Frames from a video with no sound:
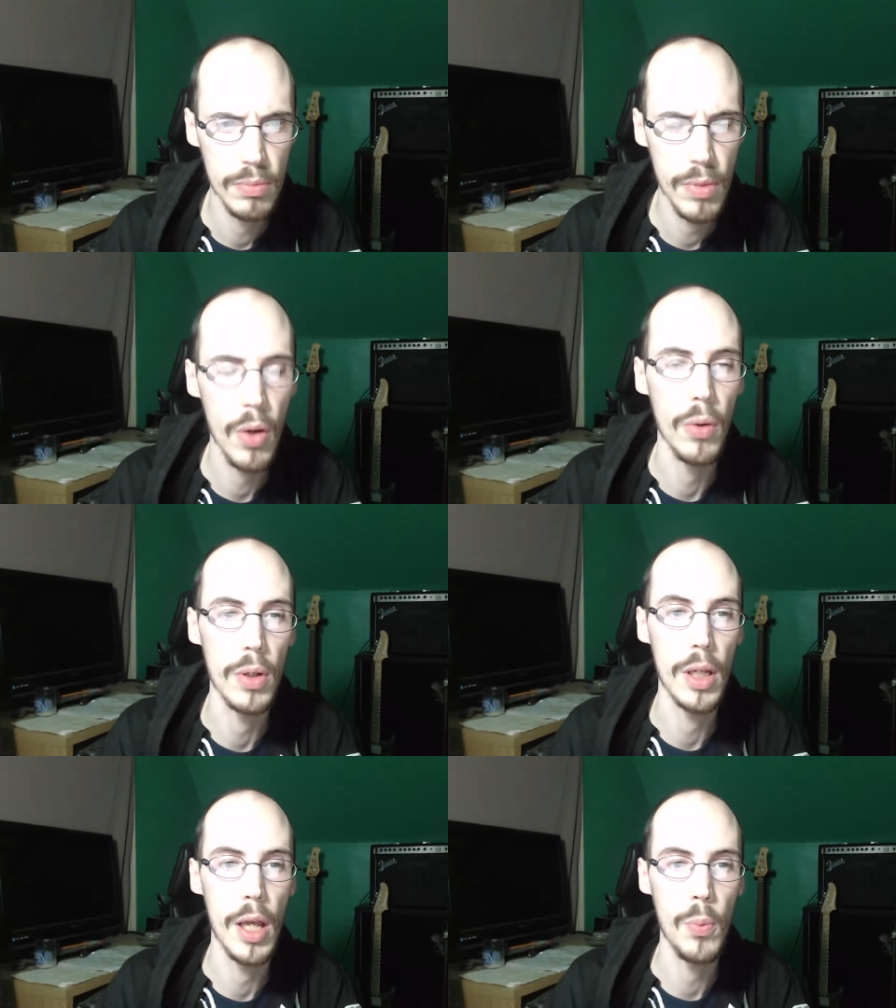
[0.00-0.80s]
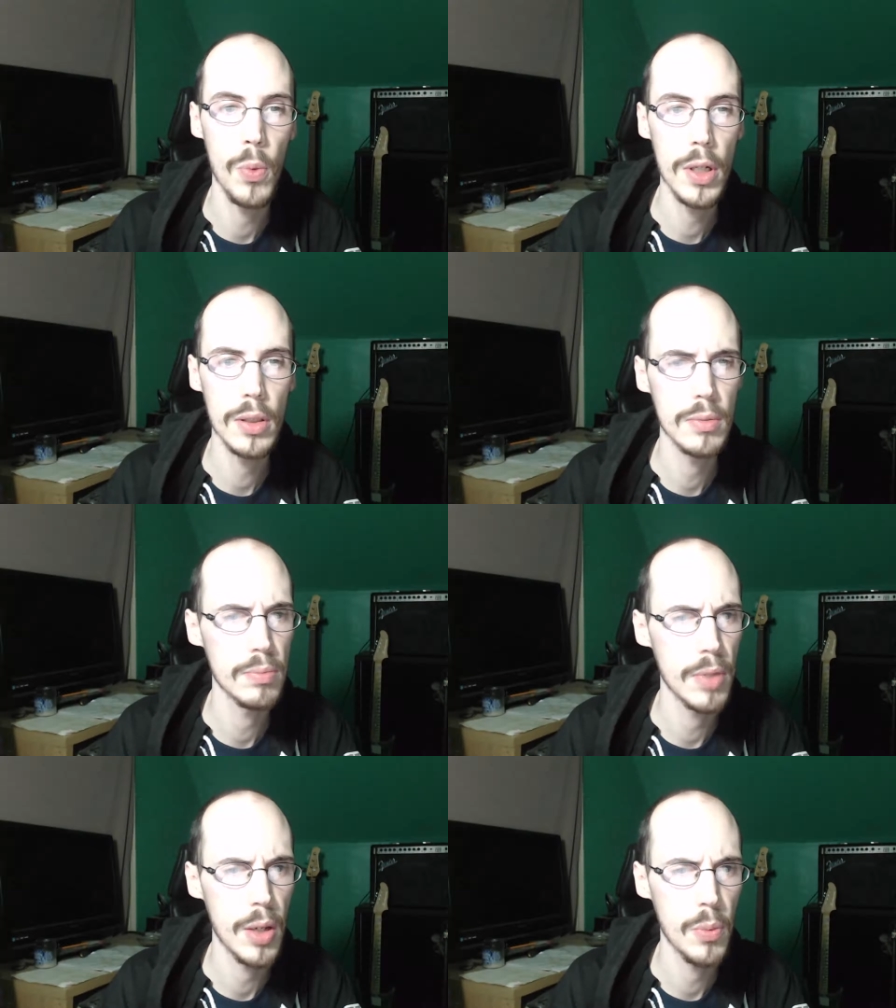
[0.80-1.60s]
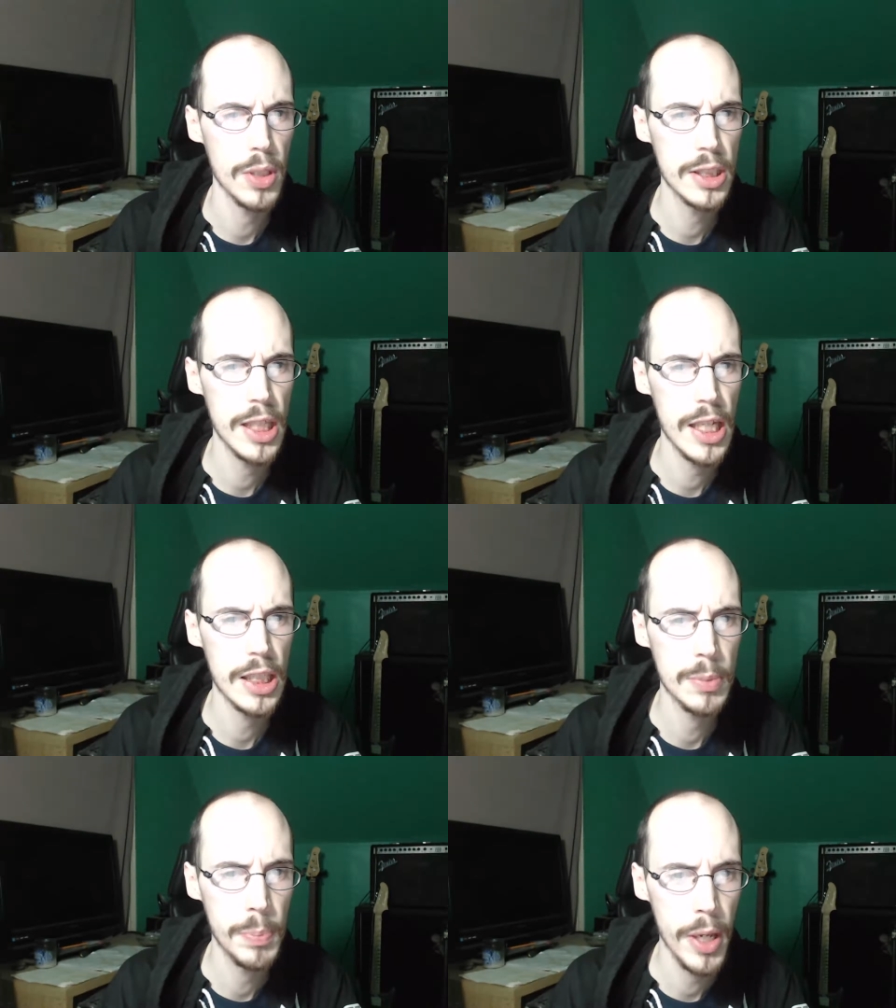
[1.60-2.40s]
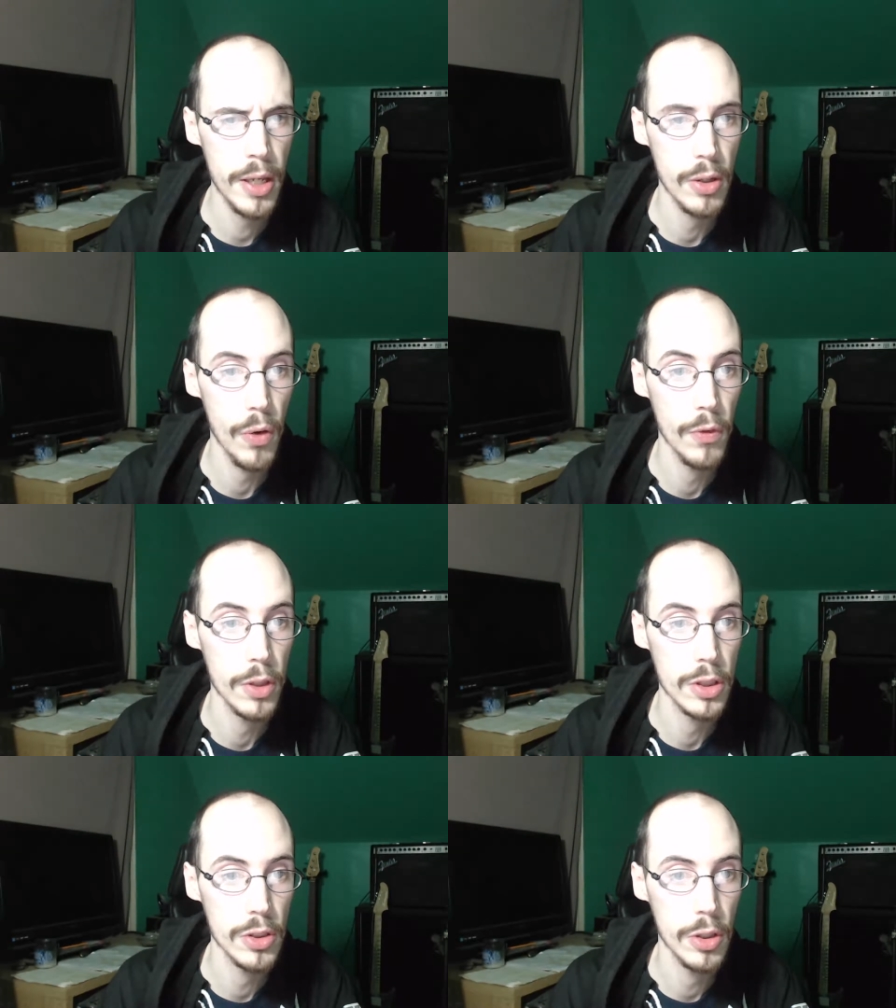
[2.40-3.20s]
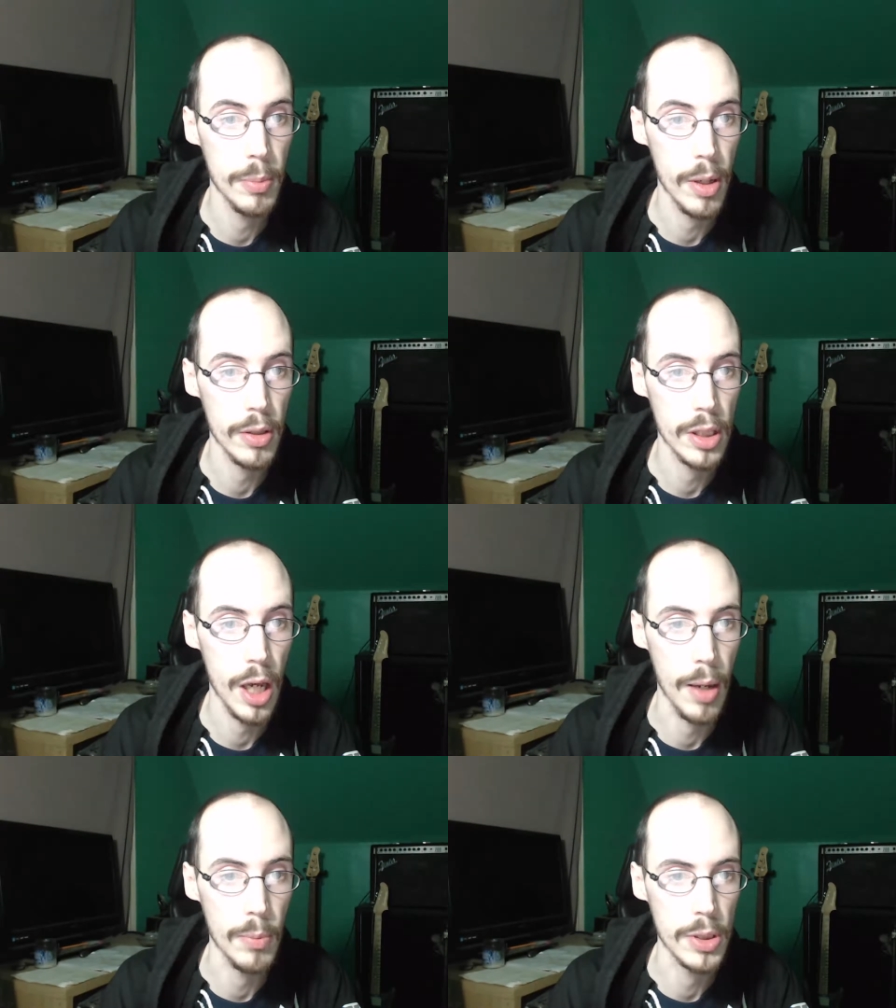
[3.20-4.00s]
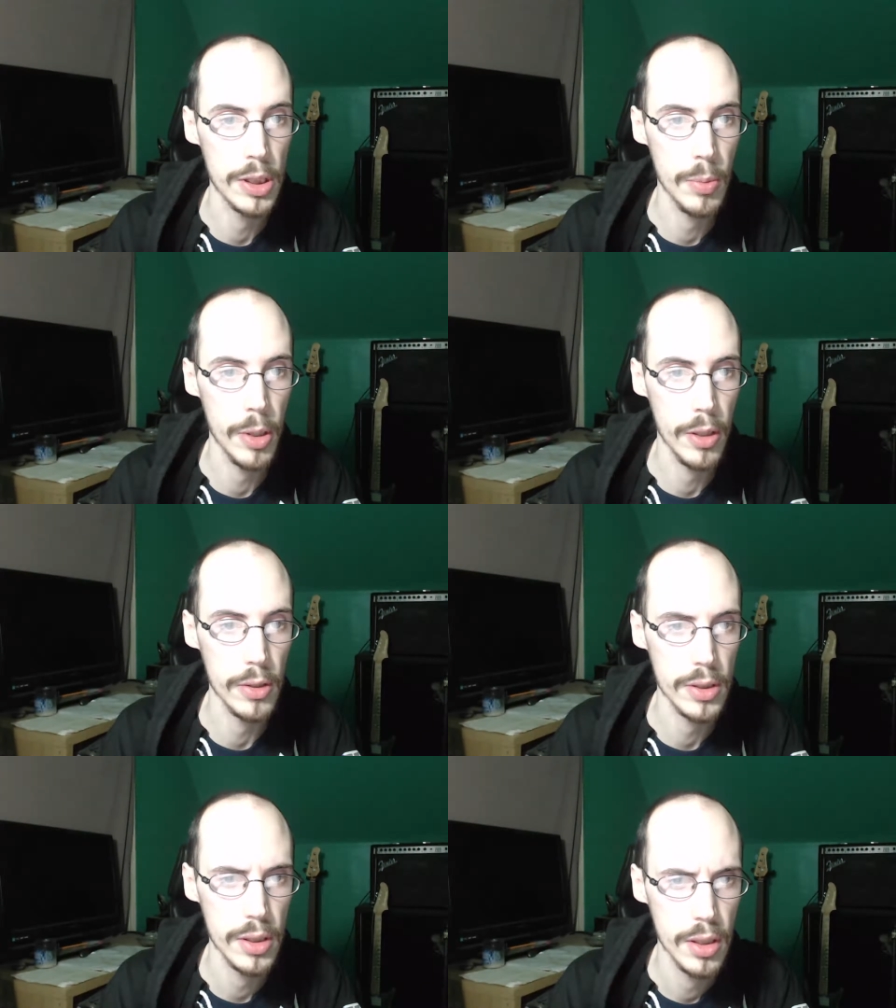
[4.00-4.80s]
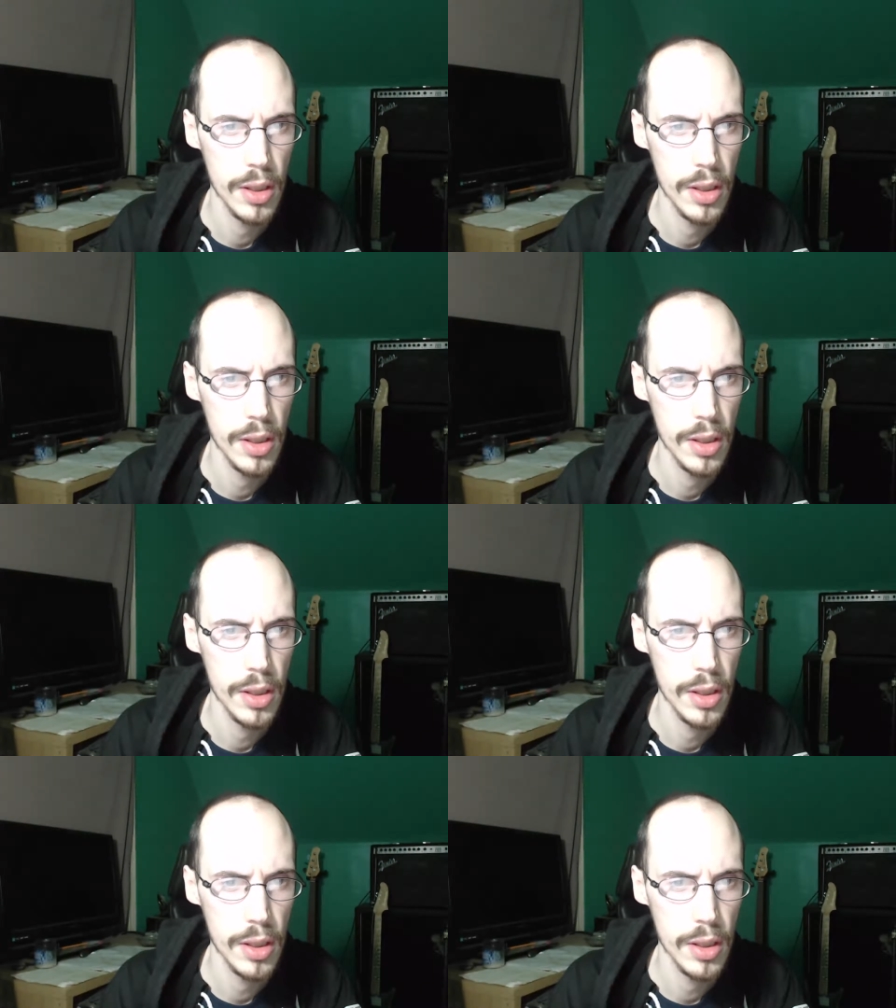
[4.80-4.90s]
and once they spend over a certain amount of time with someone else,